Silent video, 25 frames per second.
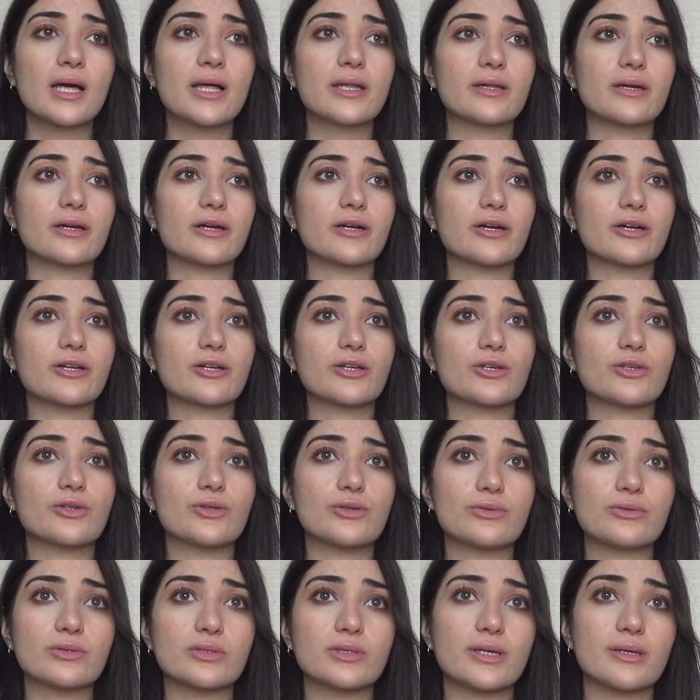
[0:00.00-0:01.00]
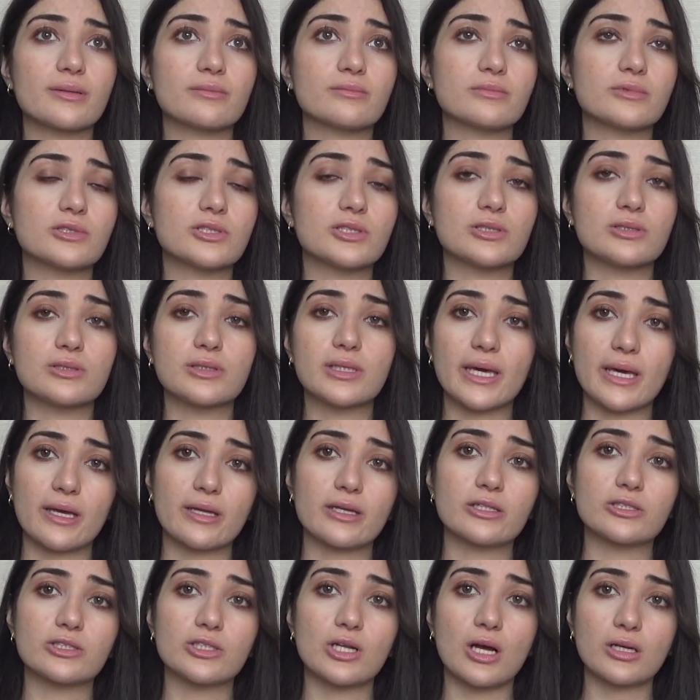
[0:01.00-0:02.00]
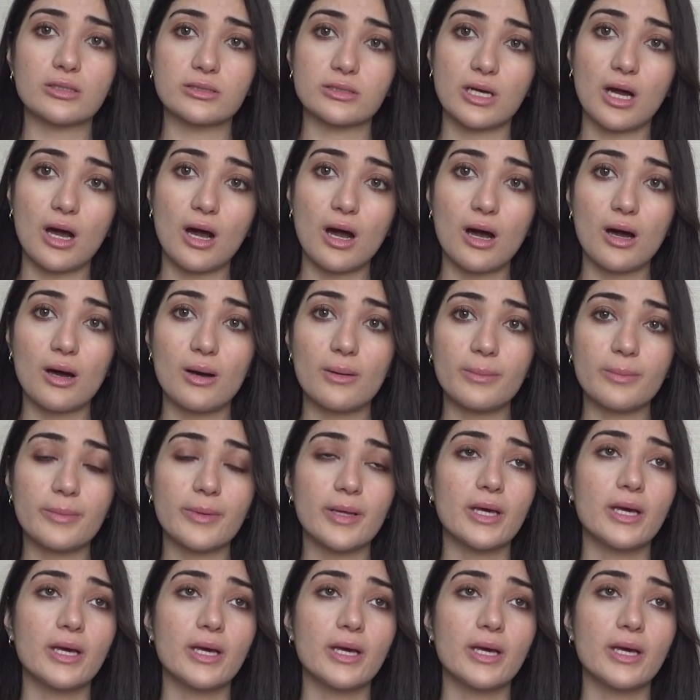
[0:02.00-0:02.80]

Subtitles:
They're gonna use them to get in on top.